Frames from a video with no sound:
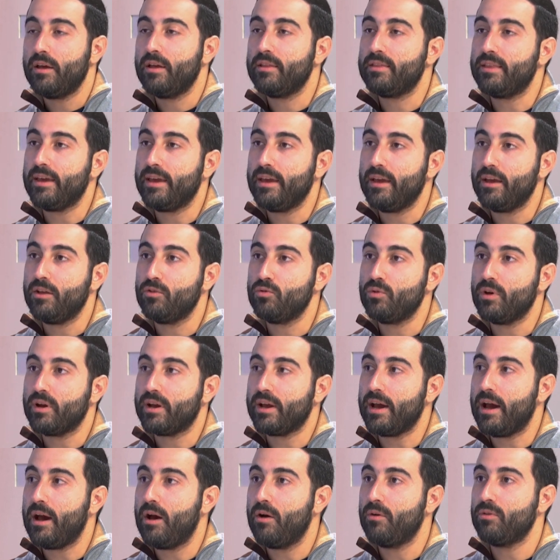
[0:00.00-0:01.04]
taking into
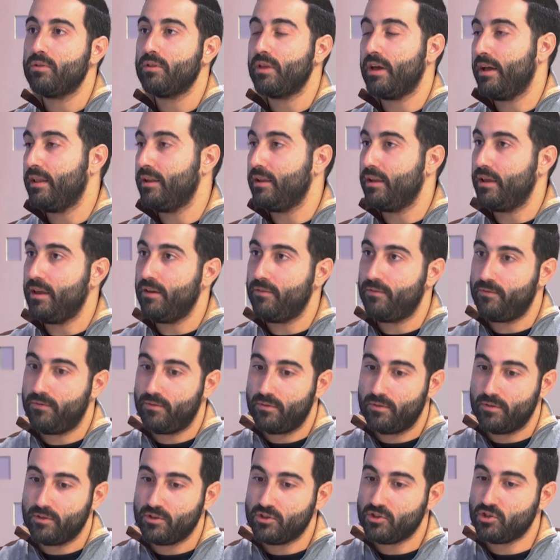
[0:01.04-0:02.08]
account, and if
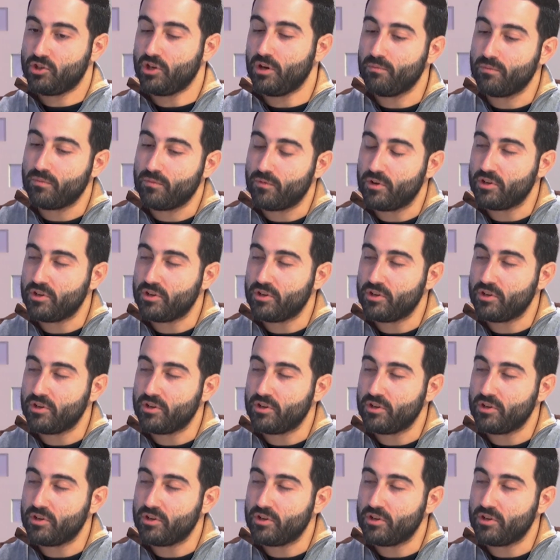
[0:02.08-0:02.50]
some